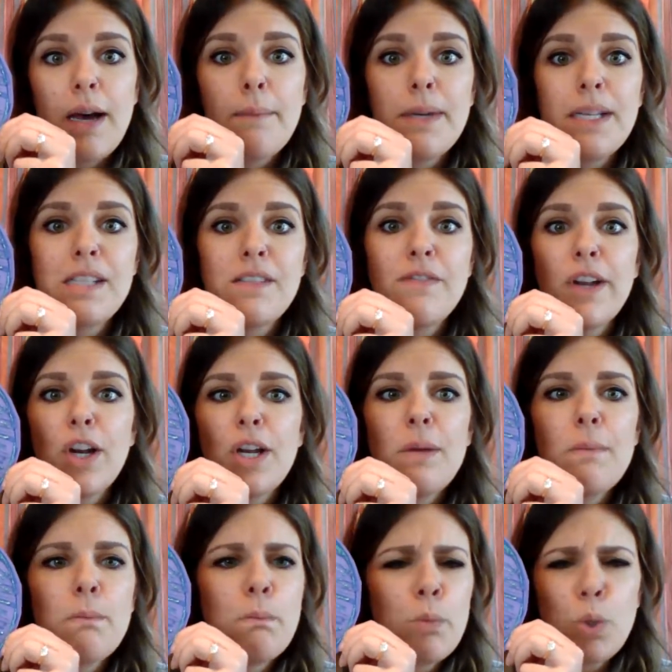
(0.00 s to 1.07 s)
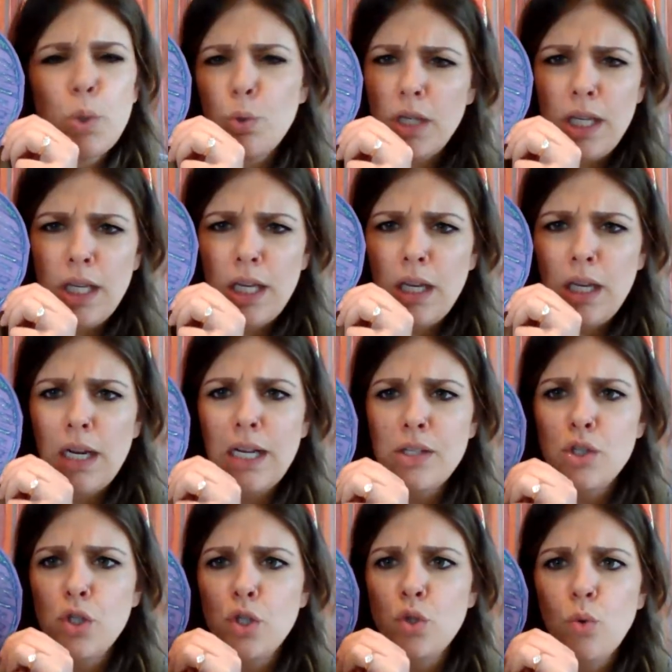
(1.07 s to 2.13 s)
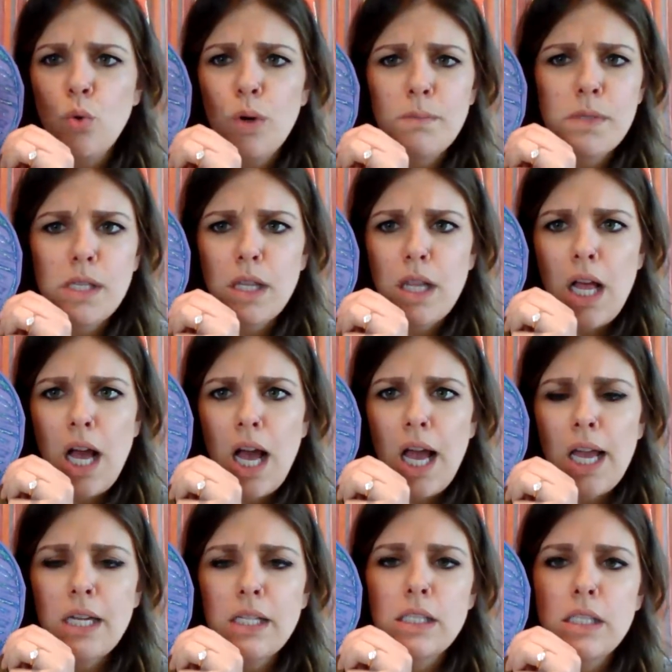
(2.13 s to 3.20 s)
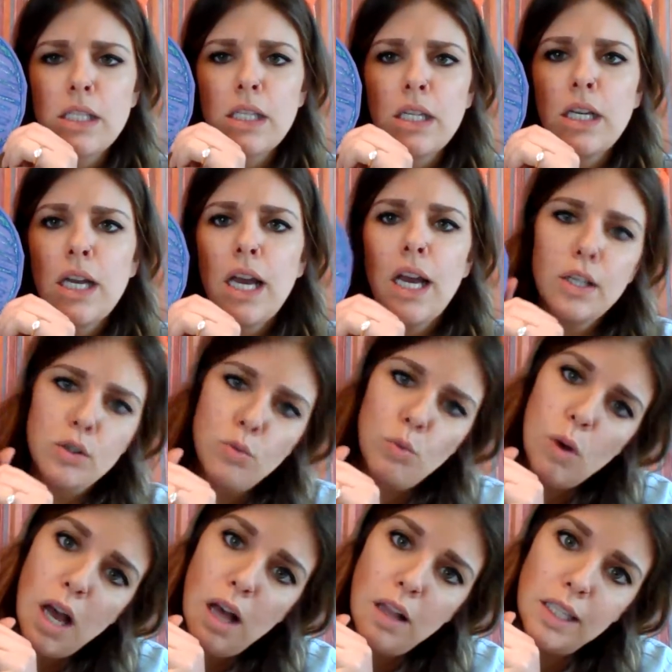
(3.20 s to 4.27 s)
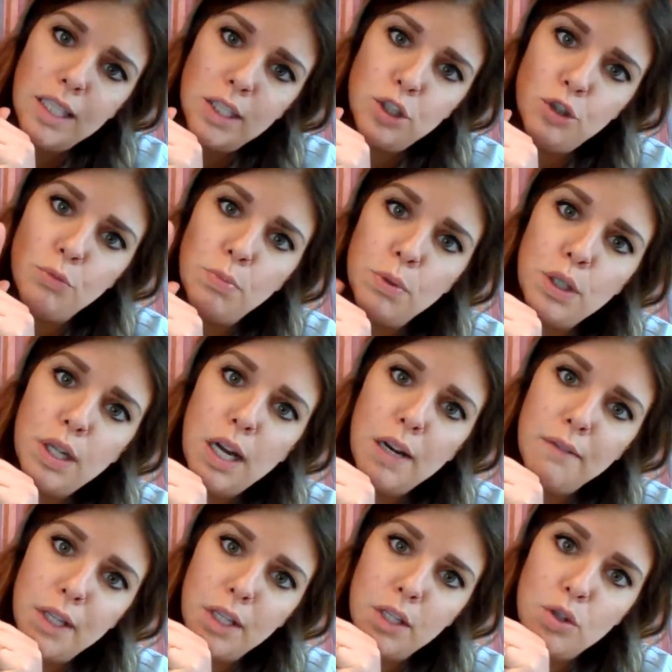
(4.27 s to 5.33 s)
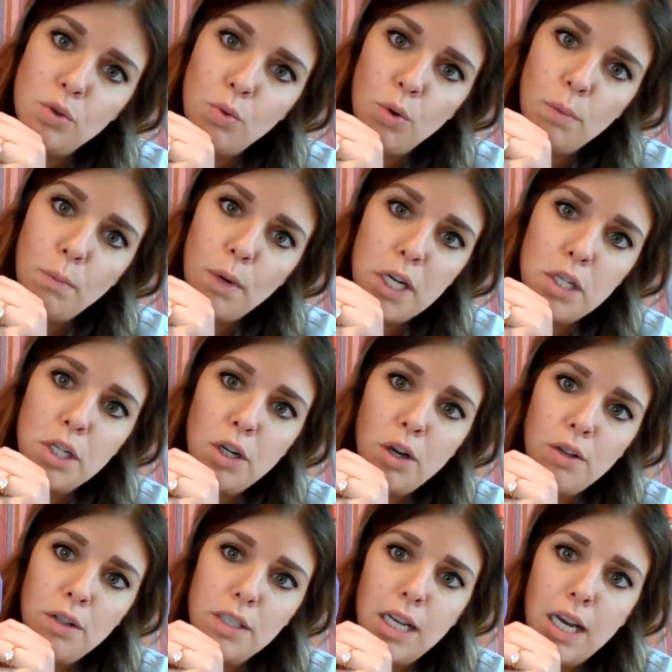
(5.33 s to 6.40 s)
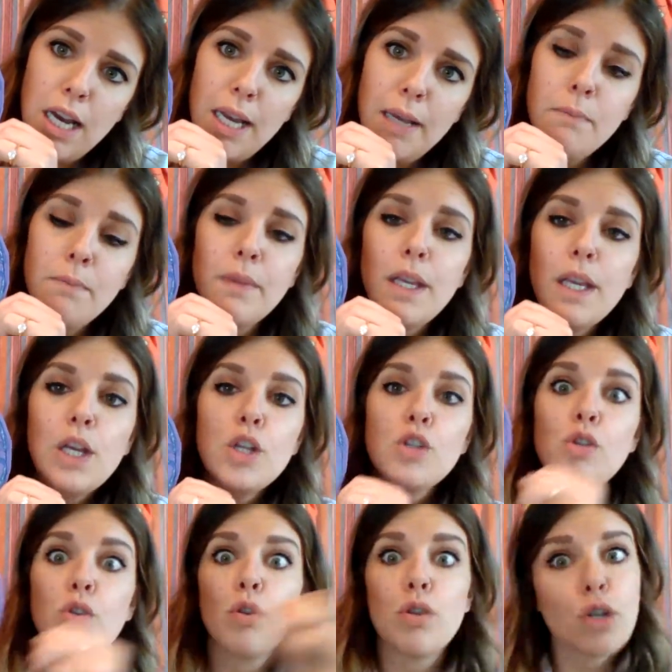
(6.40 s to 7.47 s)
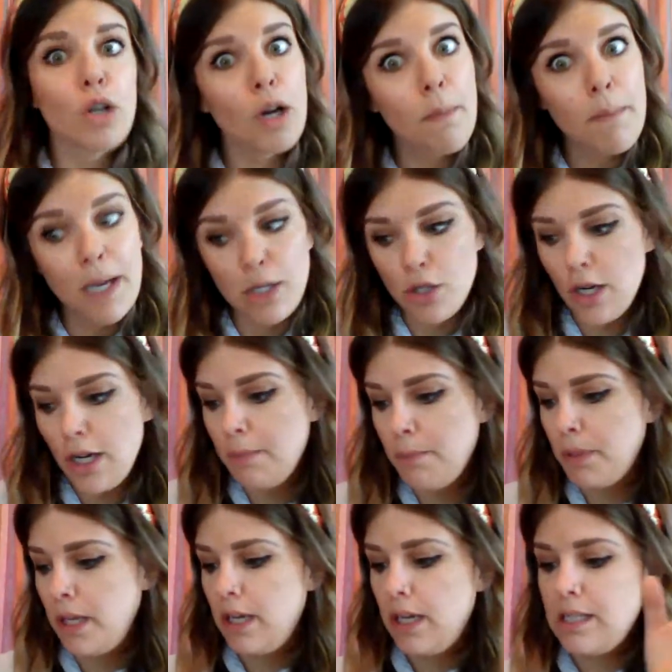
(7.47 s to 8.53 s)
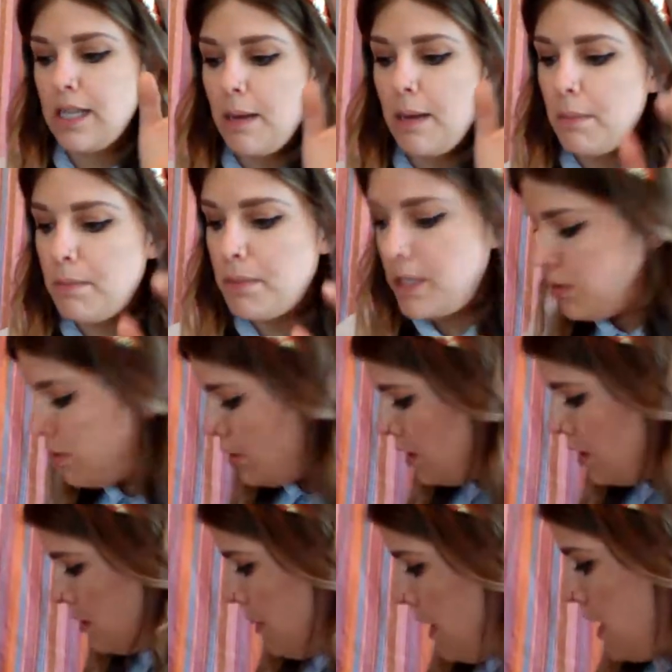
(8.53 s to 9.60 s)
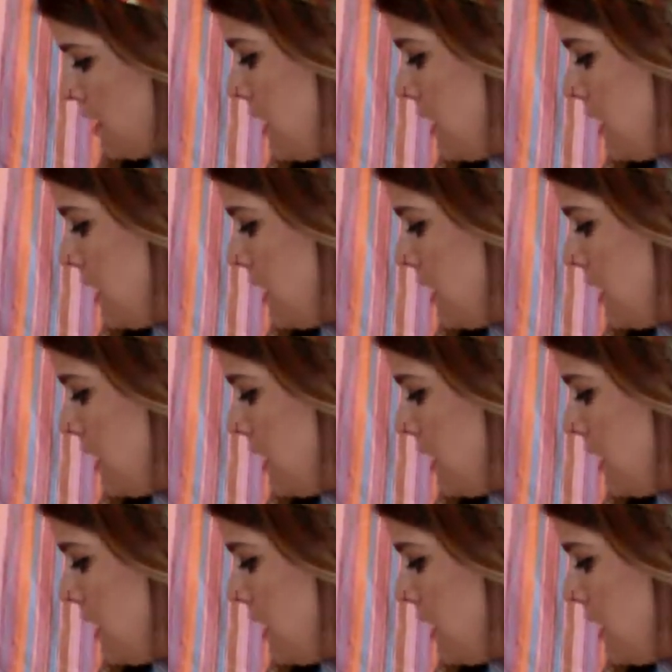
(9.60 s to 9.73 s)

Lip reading: It's very moody. It has storms a lot as well, like Jupiter, kind of like a storm raging all the time. So those are our major 8 planets. I'm obsessed with this box.